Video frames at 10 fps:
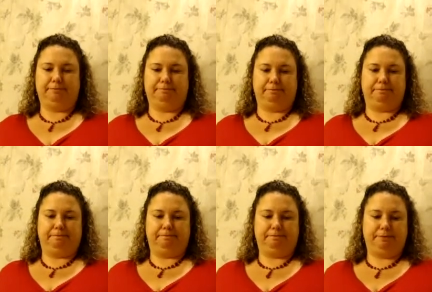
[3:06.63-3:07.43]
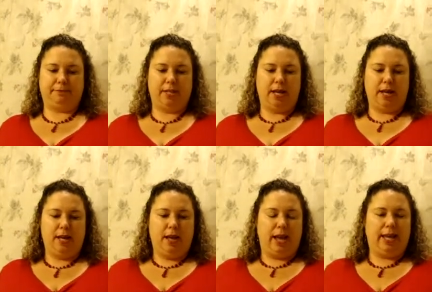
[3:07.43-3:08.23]

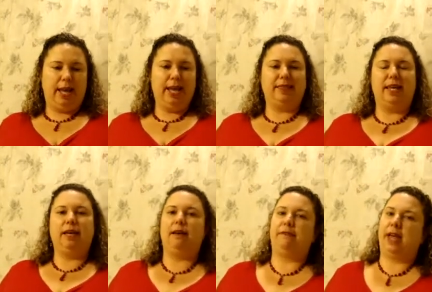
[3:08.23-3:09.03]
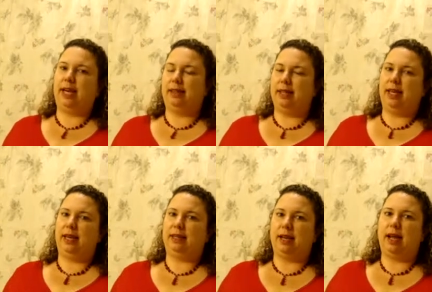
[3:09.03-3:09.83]
I can't think of
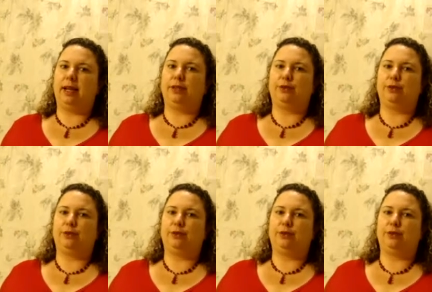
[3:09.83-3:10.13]
anything that I